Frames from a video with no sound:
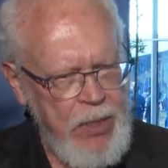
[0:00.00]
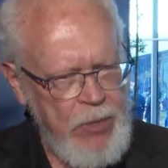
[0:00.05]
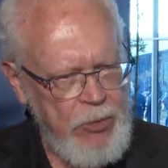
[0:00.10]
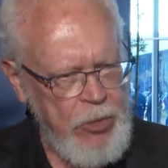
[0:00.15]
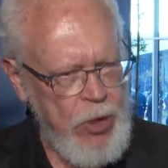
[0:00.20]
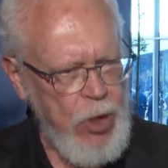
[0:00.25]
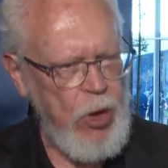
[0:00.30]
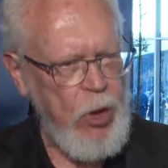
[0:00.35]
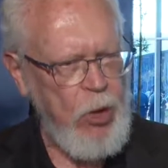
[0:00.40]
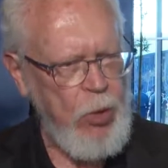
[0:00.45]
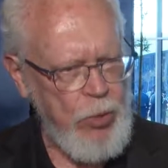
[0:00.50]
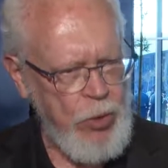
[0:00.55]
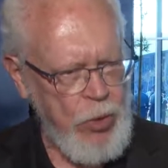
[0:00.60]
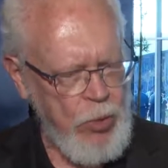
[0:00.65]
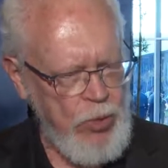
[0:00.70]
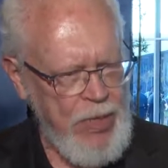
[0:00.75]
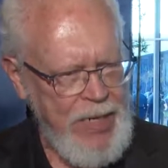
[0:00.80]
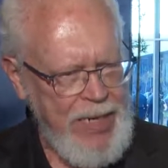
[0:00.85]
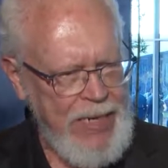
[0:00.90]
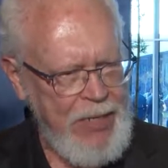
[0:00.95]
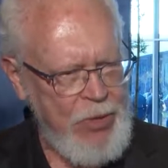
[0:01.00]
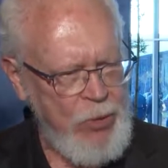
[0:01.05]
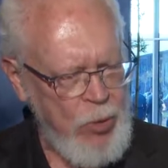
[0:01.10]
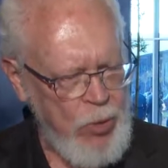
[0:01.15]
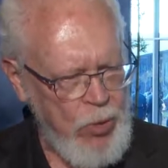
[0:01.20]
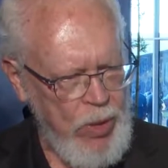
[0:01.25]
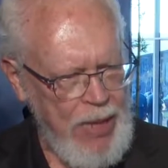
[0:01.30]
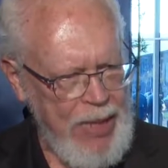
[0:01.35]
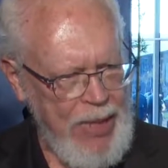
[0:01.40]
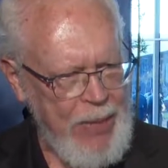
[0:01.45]
So you need
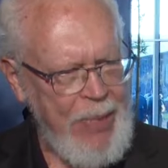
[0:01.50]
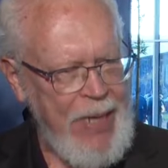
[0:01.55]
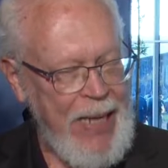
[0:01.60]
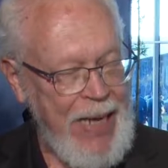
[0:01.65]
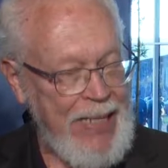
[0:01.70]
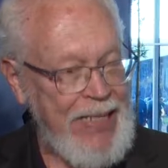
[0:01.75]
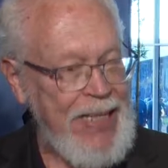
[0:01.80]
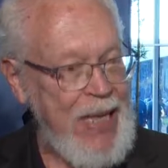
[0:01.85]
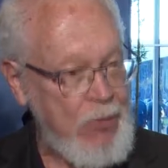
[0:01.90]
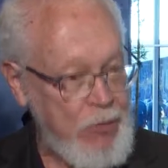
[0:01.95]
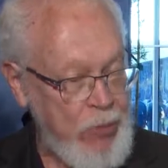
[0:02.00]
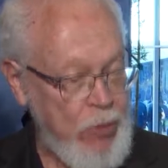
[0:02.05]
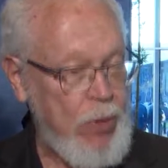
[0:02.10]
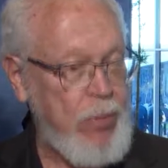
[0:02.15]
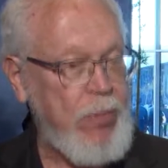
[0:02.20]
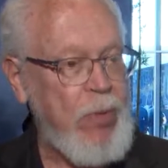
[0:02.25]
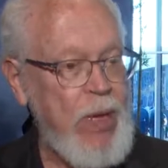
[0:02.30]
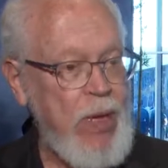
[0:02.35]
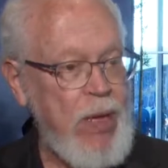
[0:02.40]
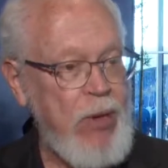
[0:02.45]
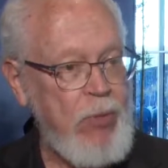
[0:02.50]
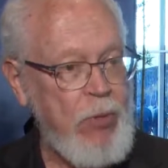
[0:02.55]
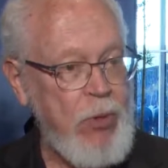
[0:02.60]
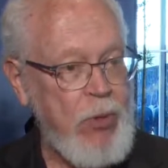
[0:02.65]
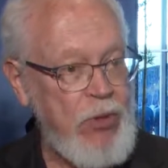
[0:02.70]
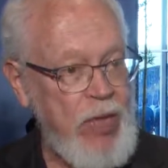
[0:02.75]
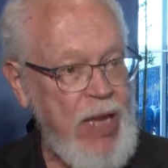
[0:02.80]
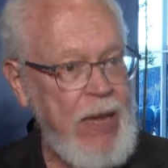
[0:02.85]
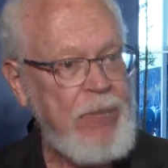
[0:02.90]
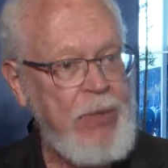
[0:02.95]
to eliminate that for
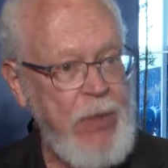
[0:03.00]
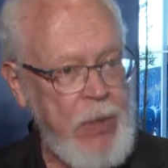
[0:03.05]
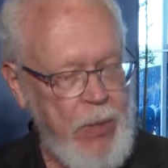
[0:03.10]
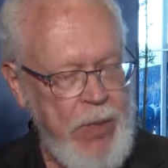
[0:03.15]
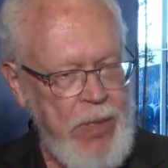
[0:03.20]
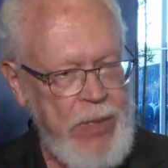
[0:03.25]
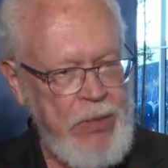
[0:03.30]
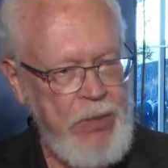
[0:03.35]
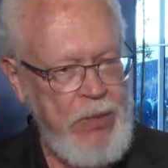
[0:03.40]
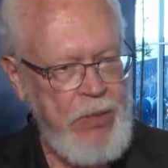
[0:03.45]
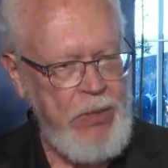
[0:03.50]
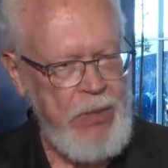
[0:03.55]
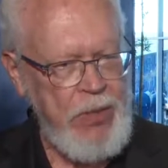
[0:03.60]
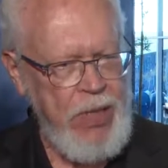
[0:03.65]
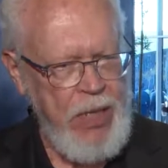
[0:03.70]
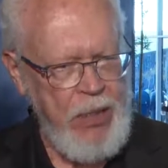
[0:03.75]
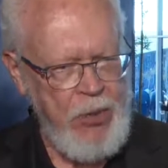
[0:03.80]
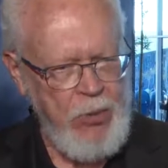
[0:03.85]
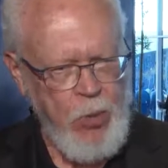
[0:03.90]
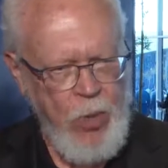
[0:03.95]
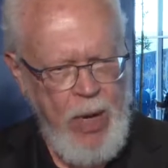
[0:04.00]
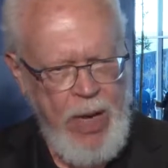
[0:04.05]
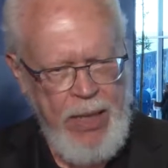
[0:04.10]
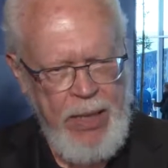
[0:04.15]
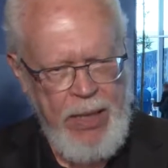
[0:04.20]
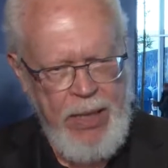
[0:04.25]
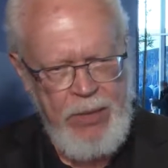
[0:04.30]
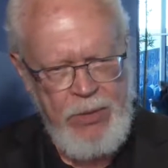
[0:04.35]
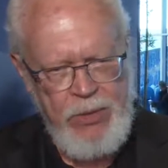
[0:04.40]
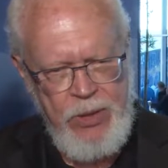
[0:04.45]
safety reasons as
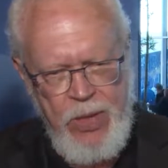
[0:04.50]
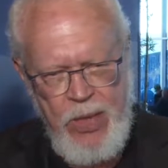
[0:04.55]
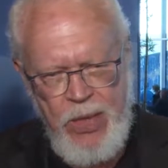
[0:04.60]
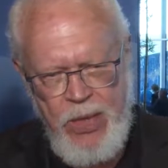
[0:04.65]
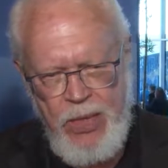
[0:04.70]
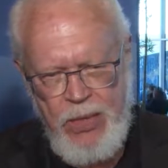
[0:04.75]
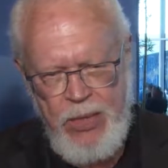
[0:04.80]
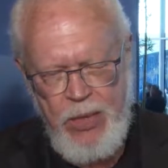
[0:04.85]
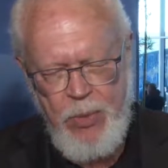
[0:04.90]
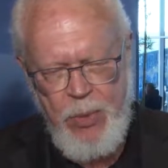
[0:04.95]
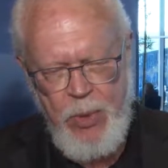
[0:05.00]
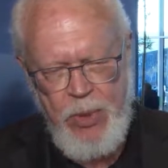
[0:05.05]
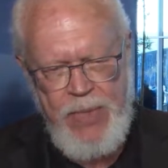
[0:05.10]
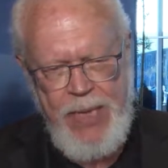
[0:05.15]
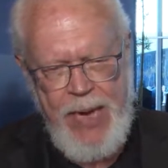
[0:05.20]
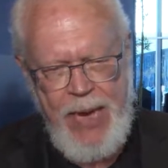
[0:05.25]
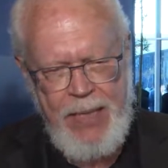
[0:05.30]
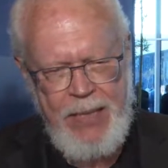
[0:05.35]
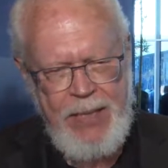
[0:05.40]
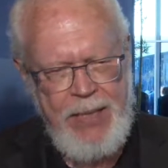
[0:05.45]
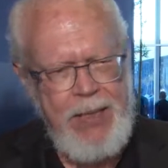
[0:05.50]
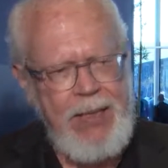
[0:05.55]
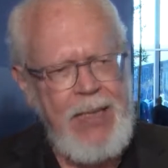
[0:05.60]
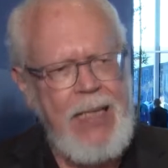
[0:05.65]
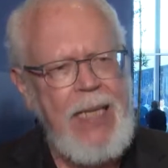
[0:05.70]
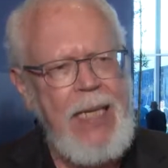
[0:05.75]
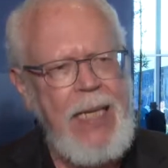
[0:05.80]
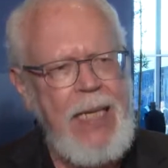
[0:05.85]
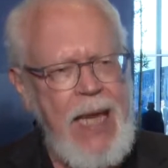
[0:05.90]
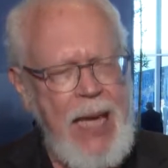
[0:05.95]
well as to protect
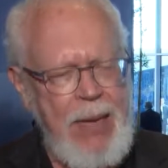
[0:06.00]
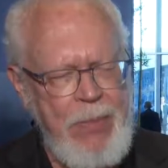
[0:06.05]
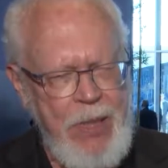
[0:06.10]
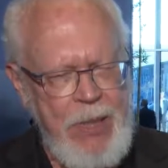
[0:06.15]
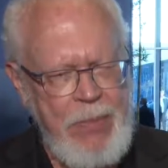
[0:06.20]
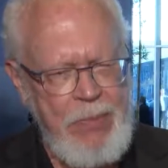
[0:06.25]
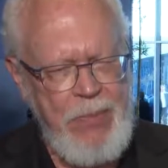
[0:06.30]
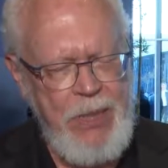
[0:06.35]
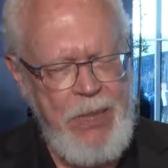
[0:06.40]
the climate.